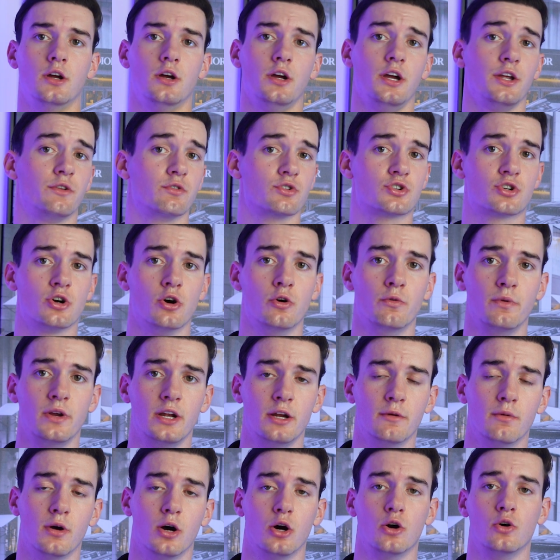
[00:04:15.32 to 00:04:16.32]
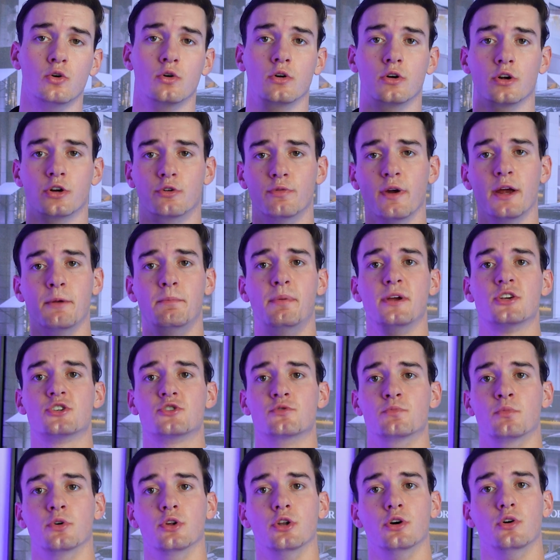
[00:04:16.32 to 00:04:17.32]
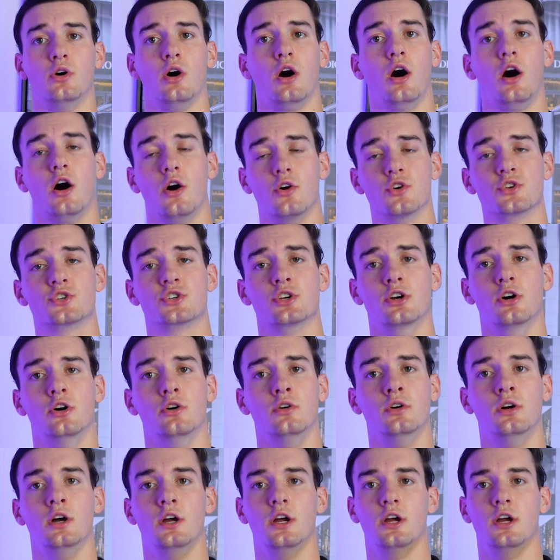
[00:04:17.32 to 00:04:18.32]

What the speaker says: It was going really well, great business model also,